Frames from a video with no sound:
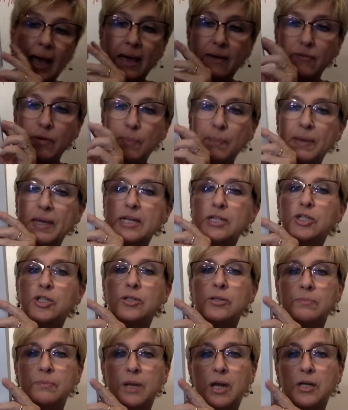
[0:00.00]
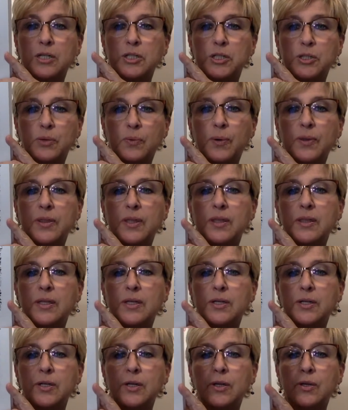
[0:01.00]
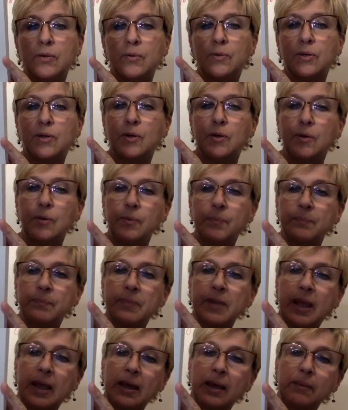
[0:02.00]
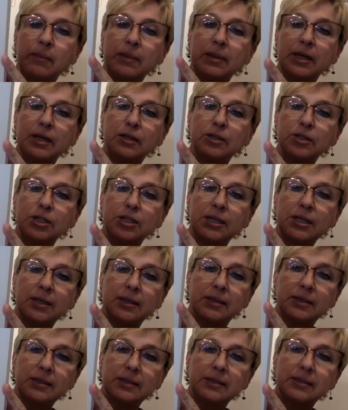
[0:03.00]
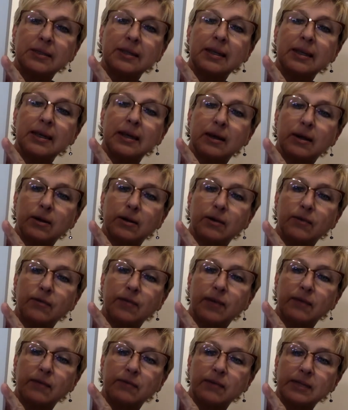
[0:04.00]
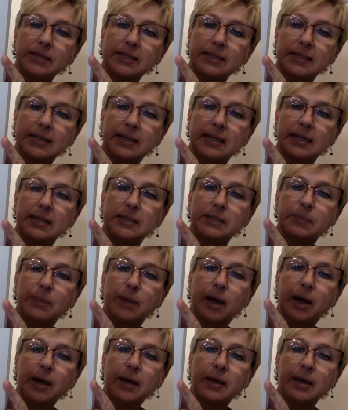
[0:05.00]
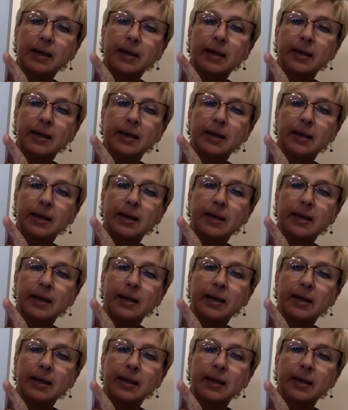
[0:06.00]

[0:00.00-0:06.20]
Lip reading: have a picture, not sure whether that you do. There she is, sitting in her favorite sitting spot.